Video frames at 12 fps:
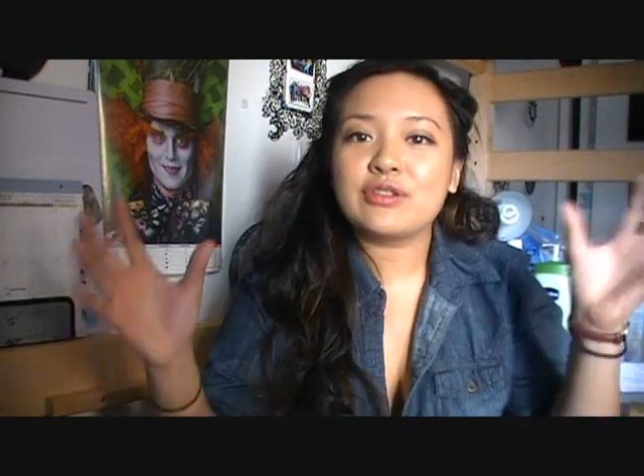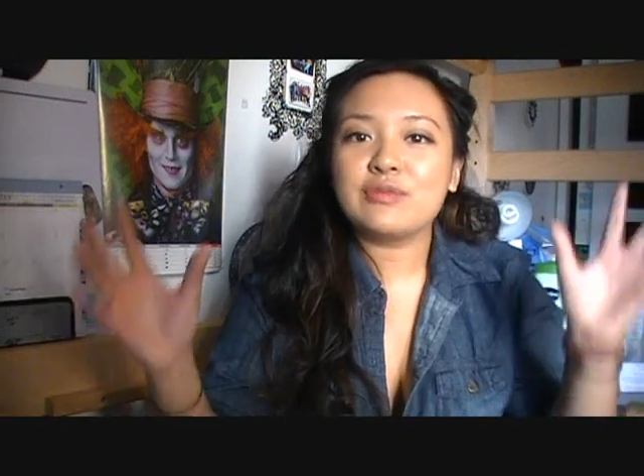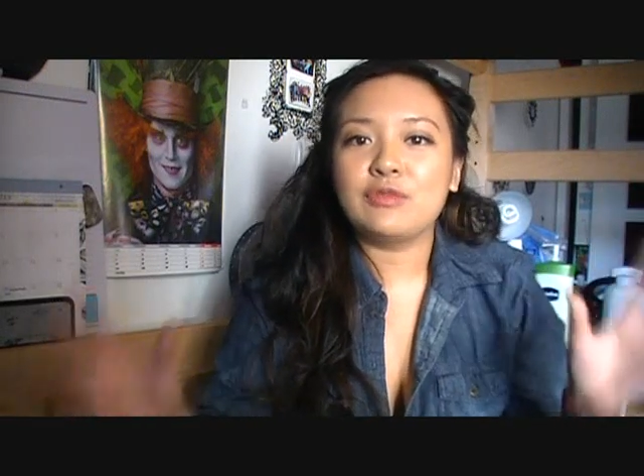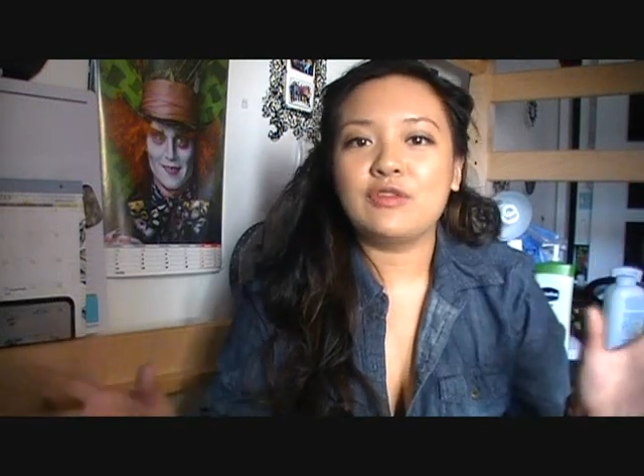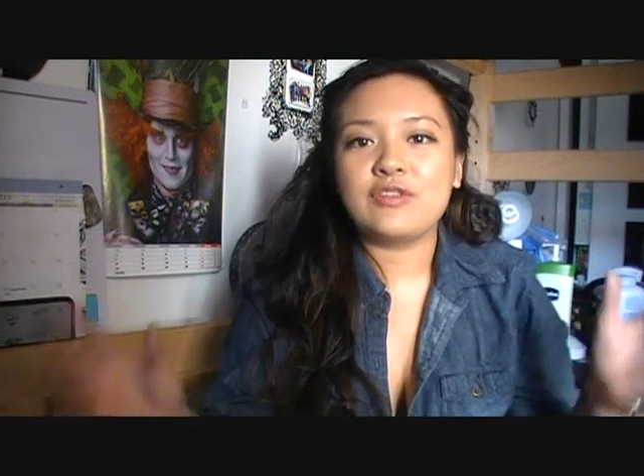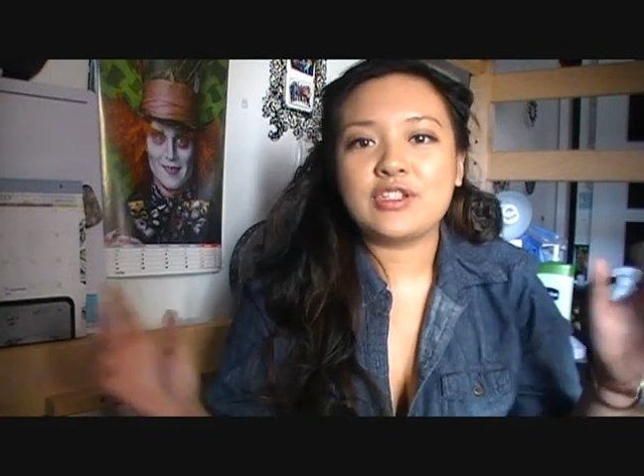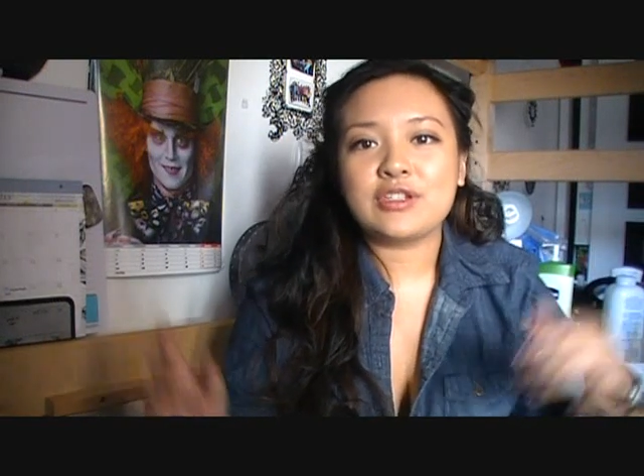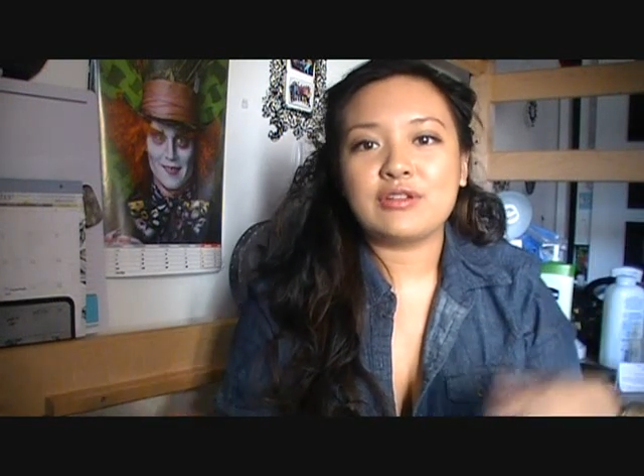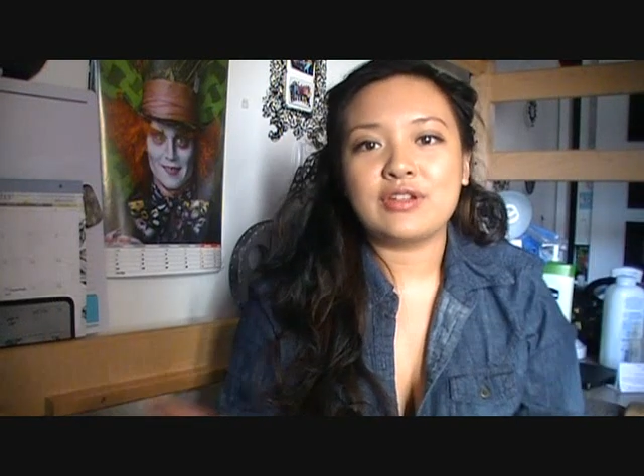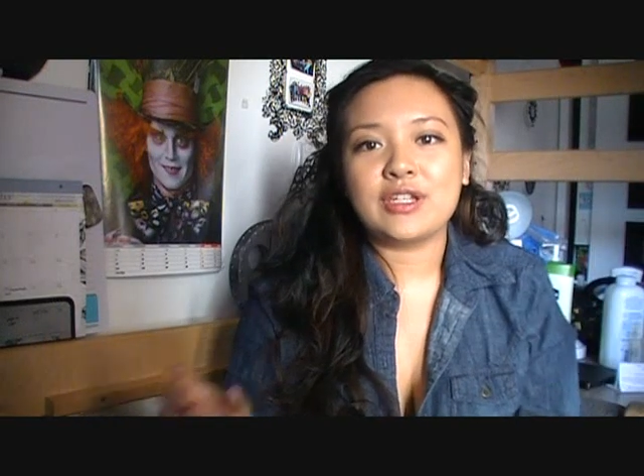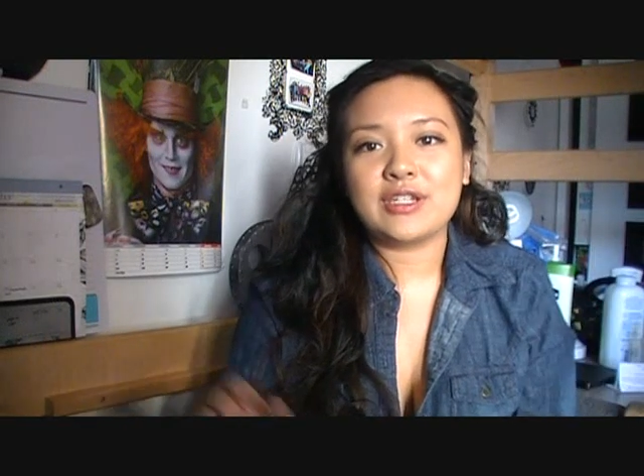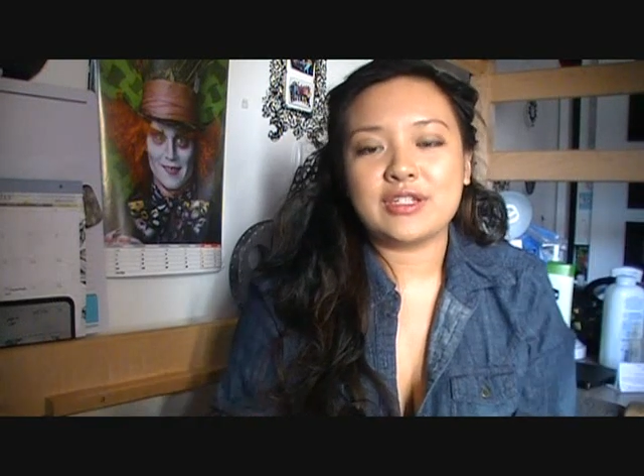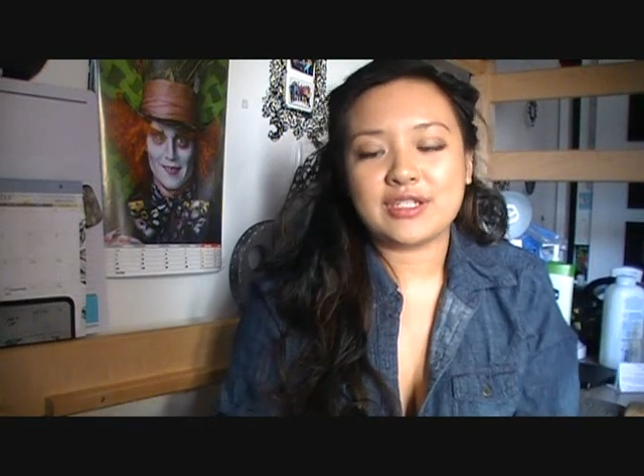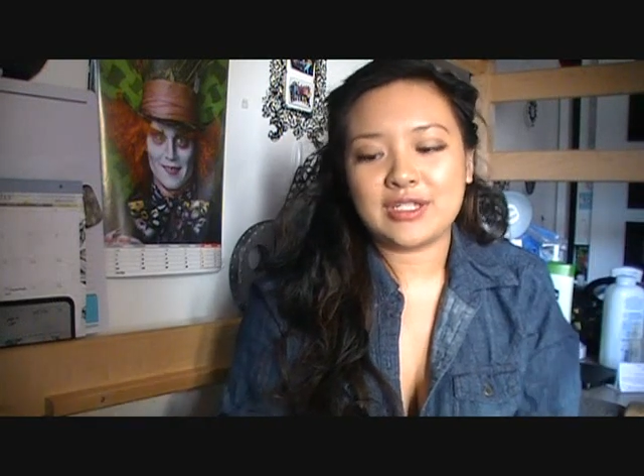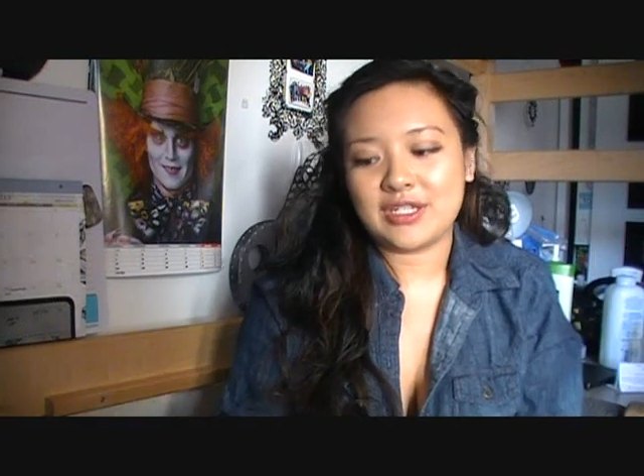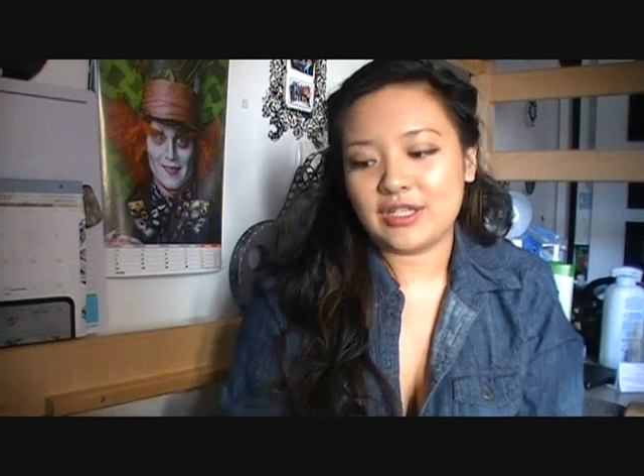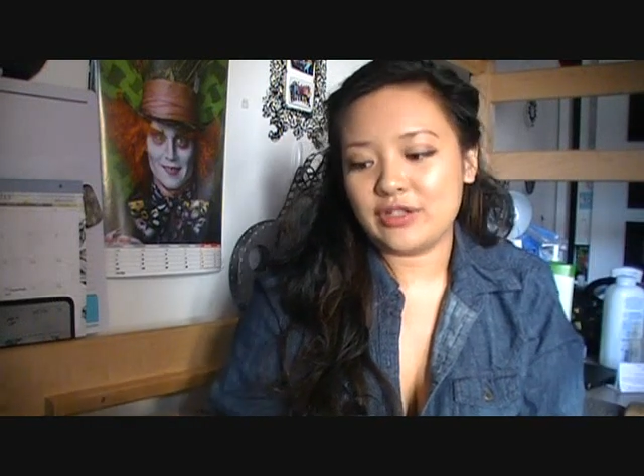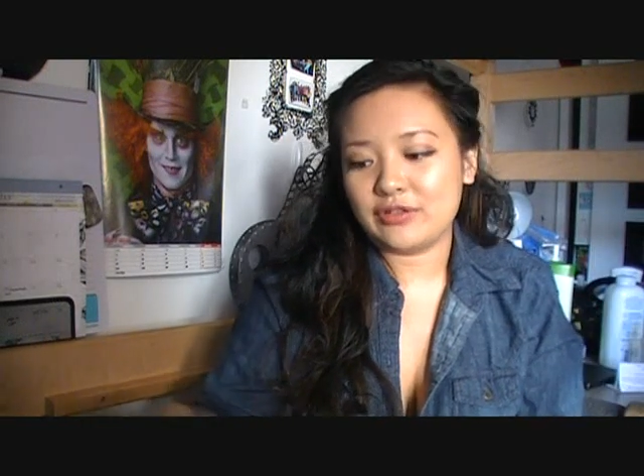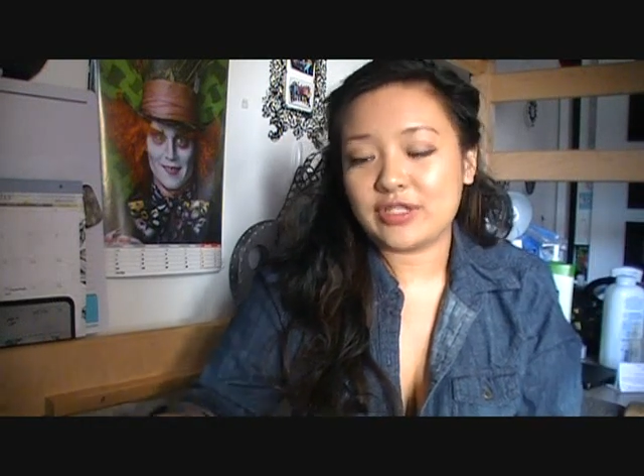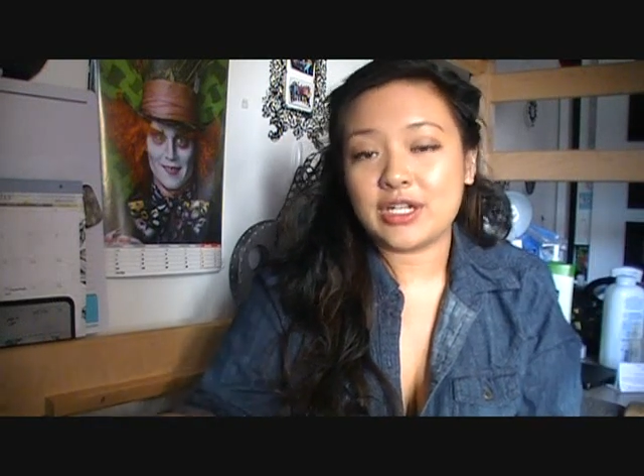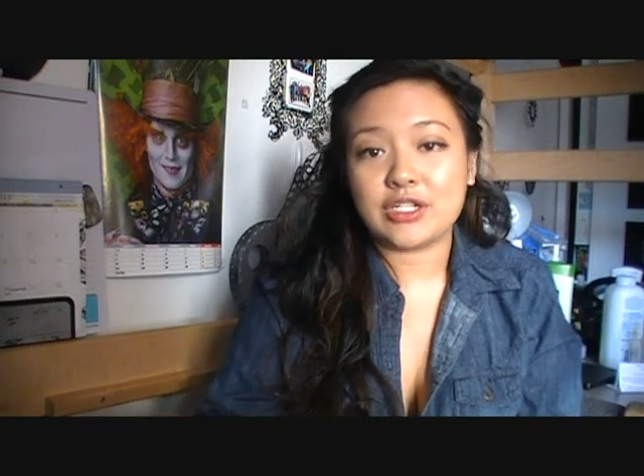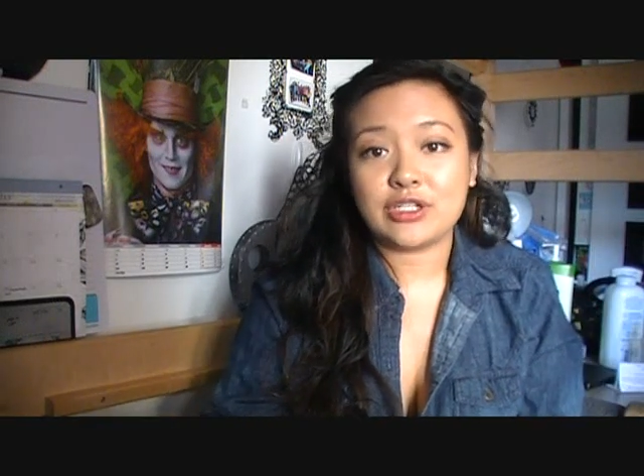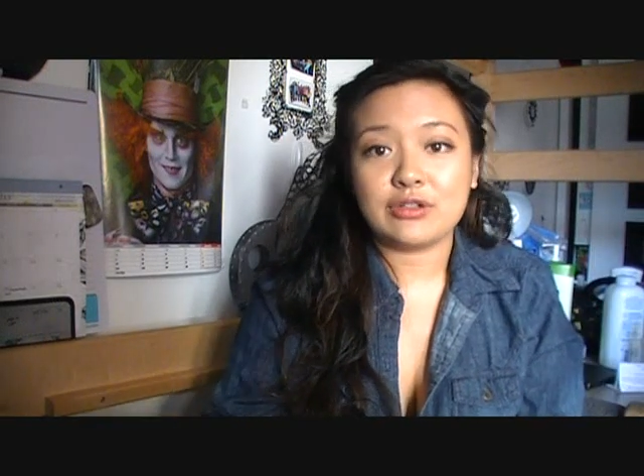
movie screens and then little touch